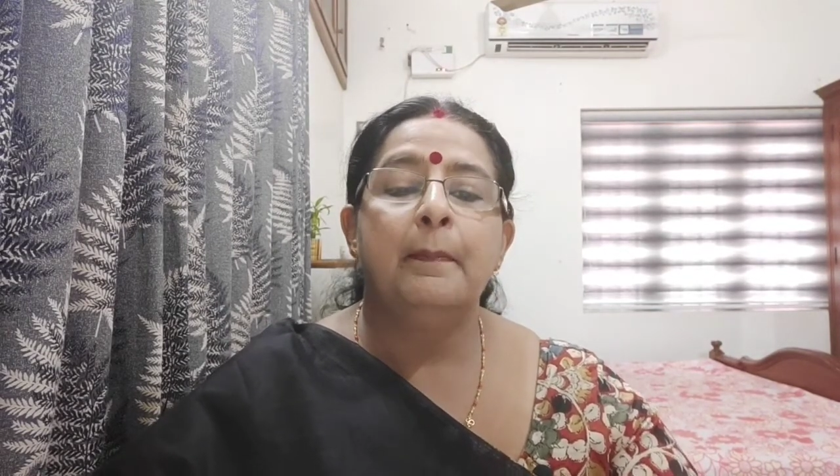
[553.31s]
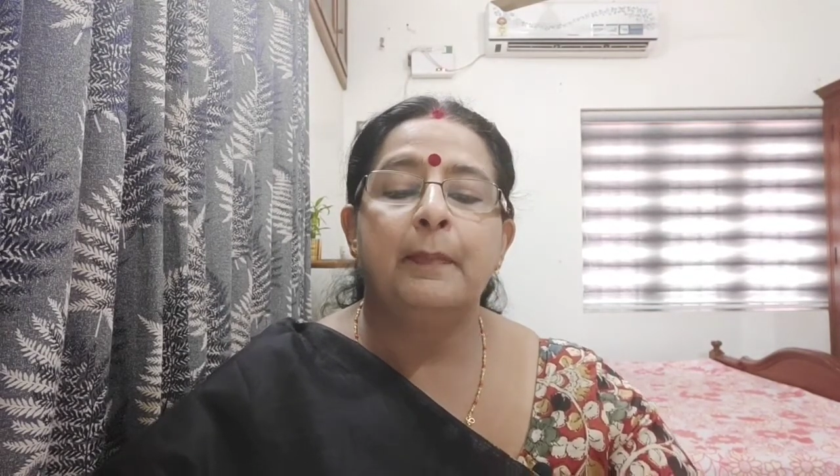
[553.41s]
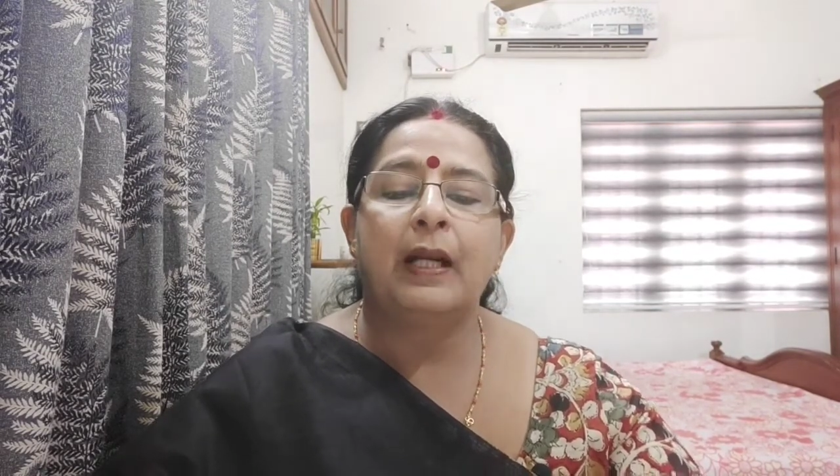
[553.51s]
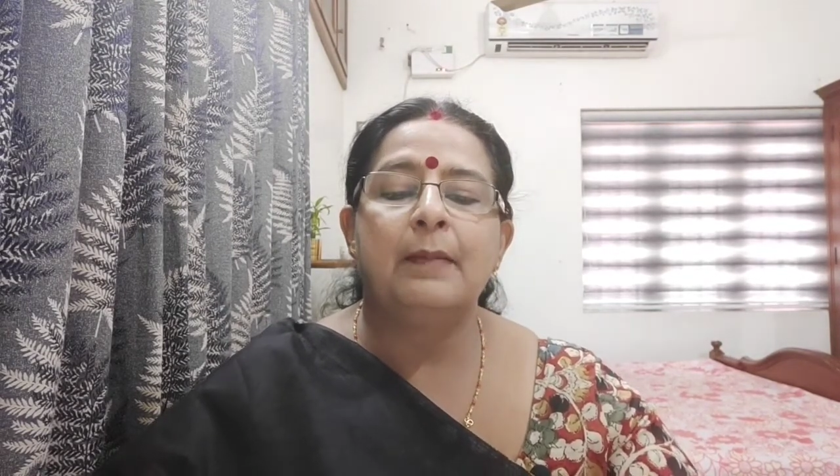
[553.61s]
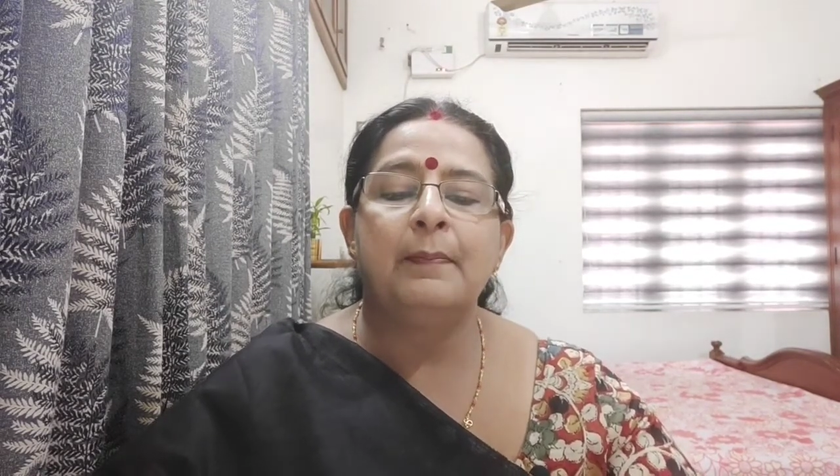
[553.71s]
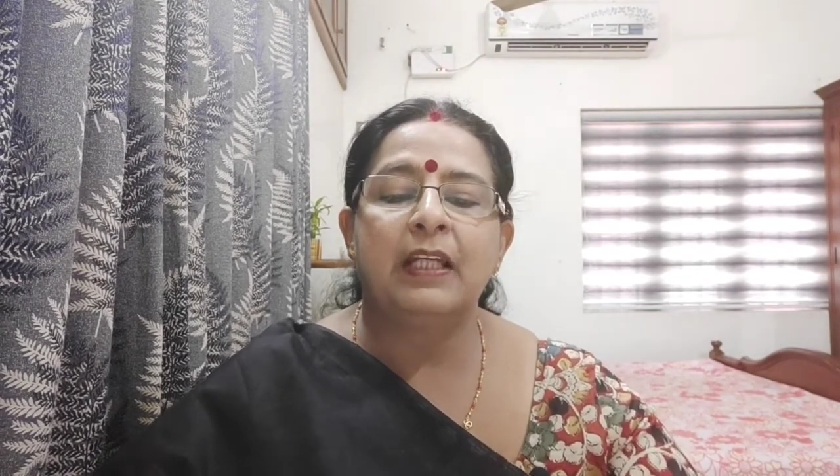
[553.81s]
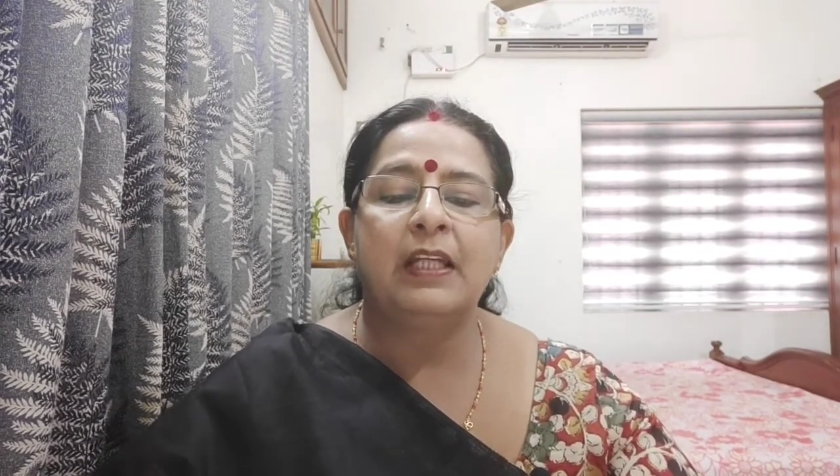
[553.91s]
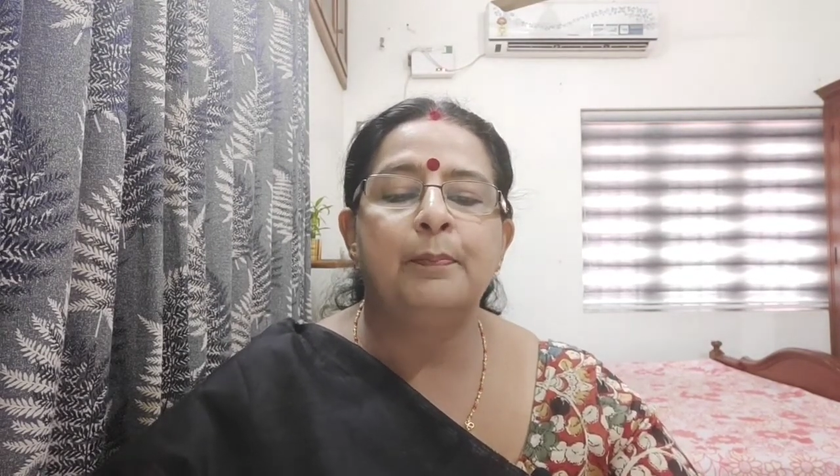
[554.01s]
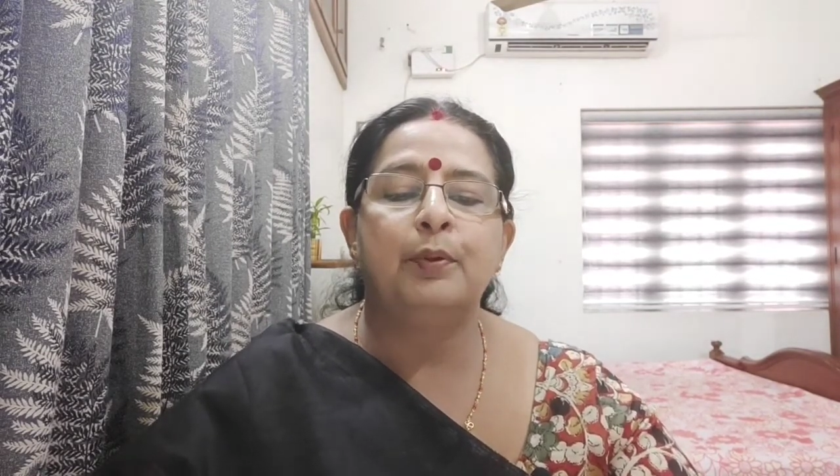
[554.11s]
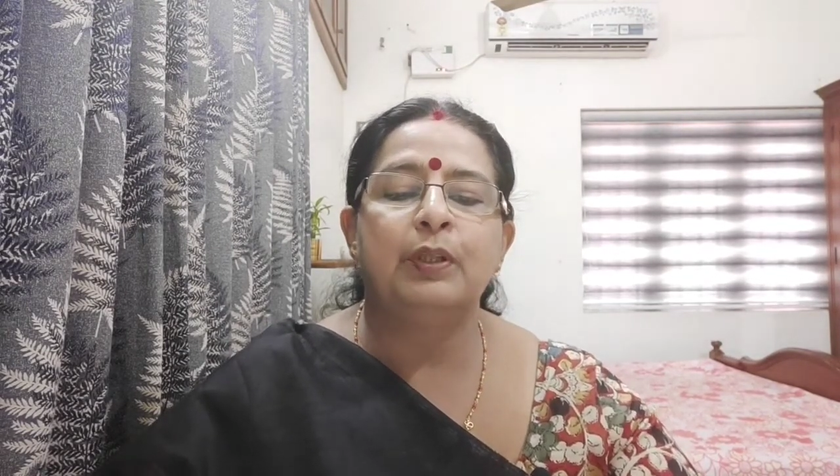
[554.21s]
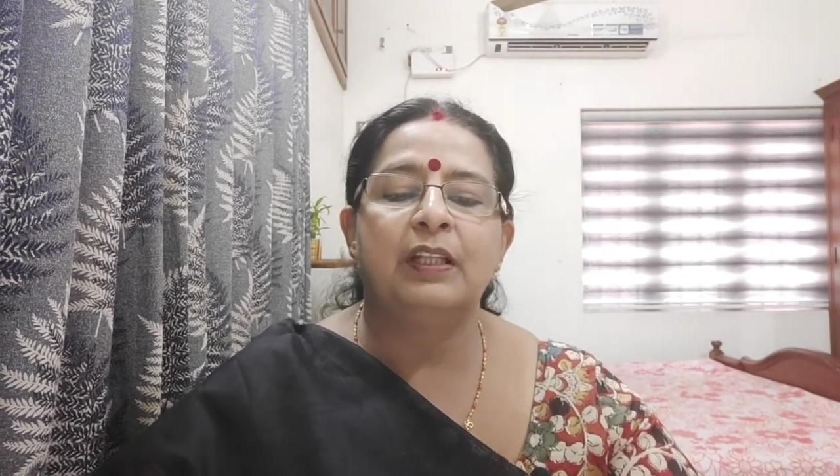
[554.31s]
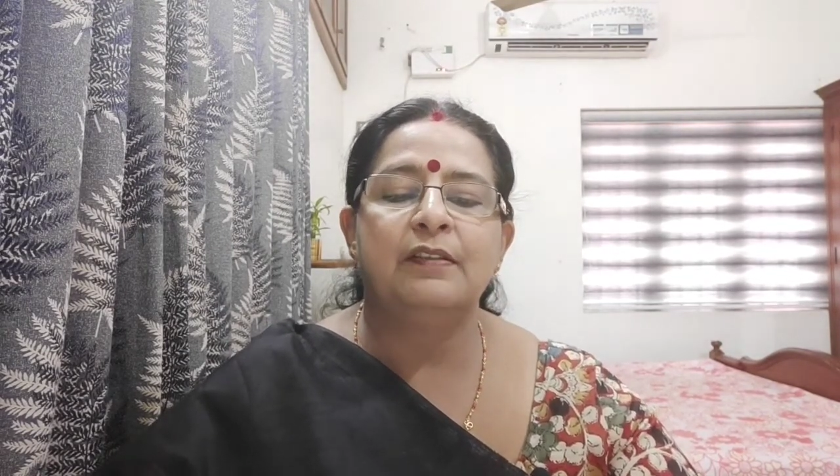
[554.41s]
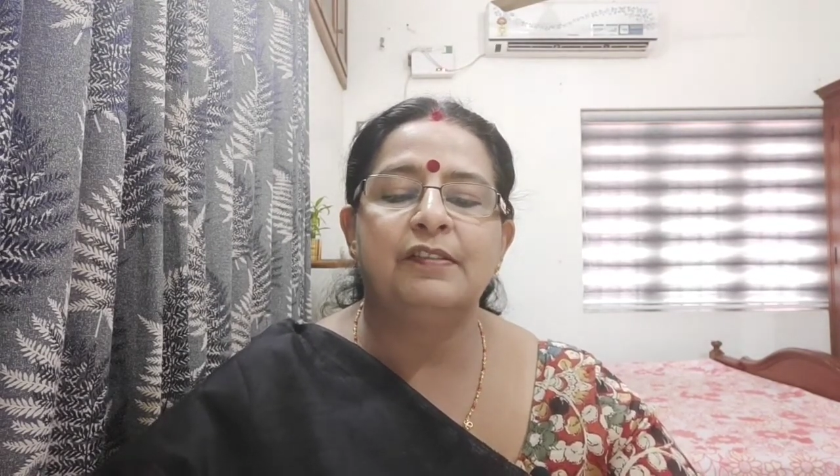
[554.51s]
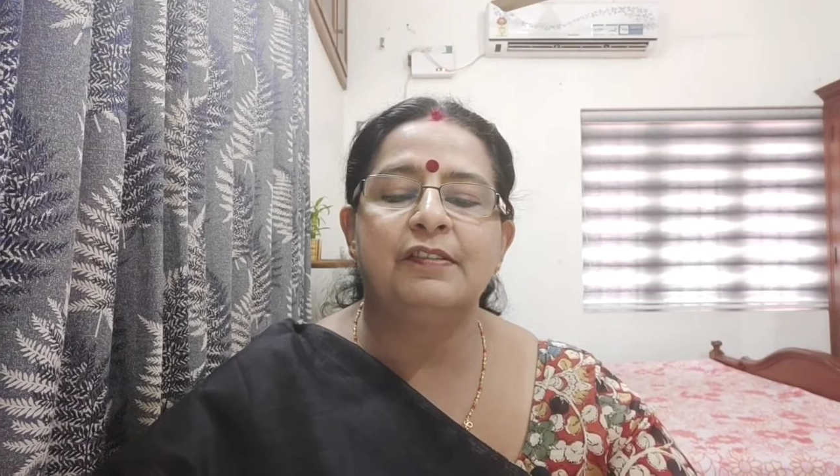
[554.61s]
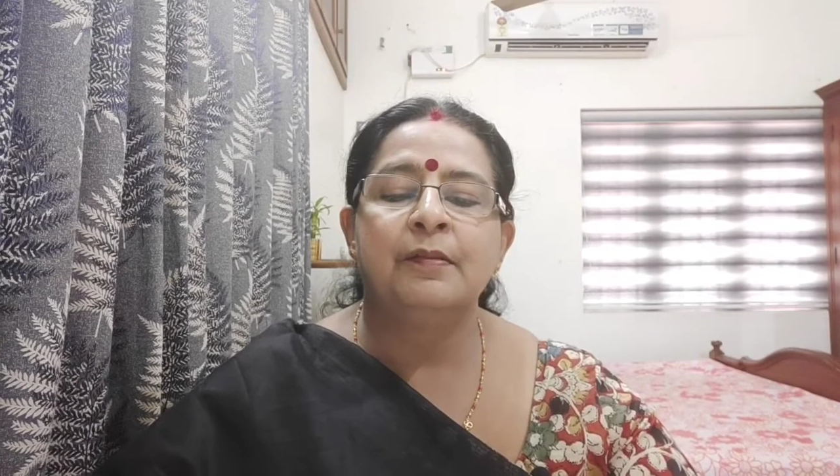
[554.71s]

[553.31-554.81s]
primary importance.